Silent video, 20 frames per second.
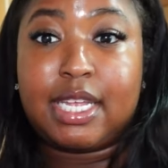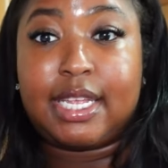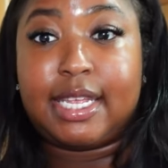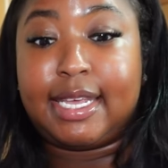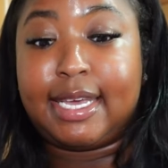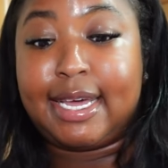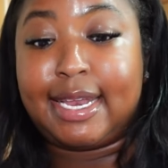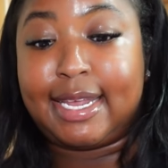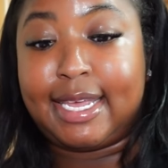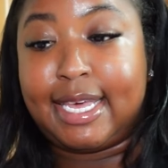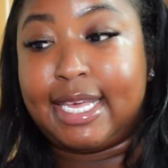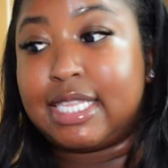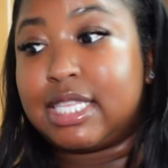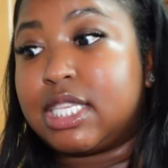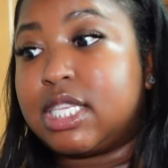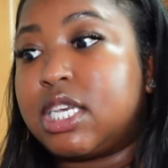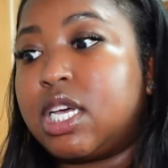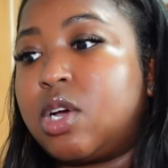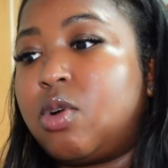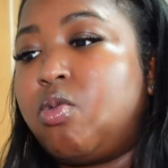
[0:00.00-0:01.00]
You gotta get
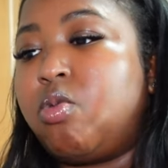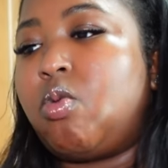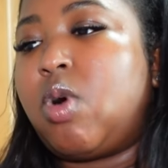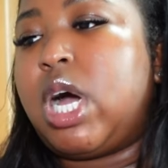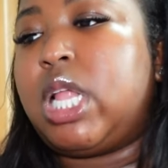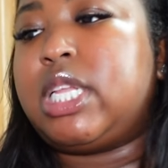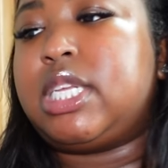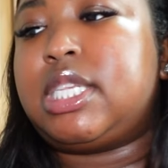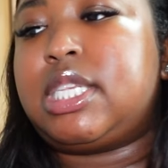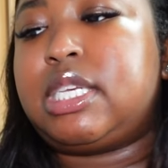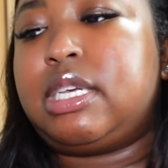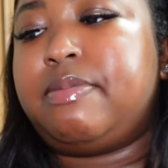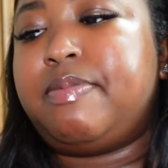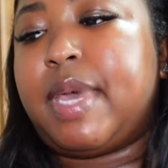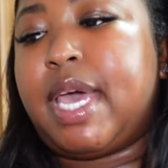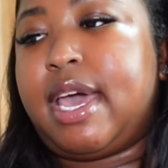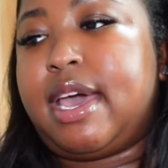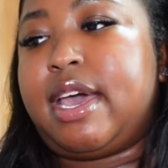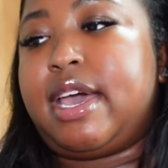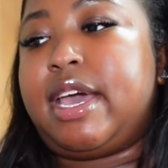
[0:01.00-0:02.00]
quality
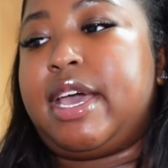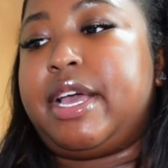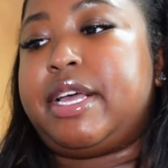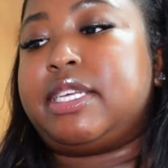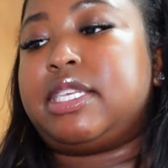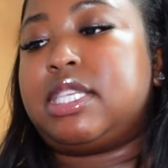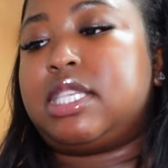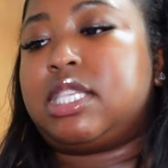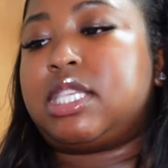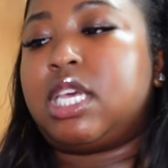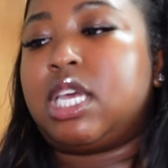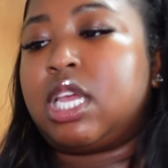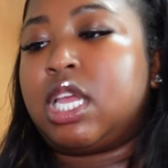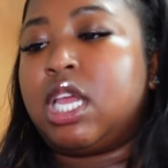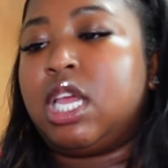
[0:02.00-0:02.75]
bags,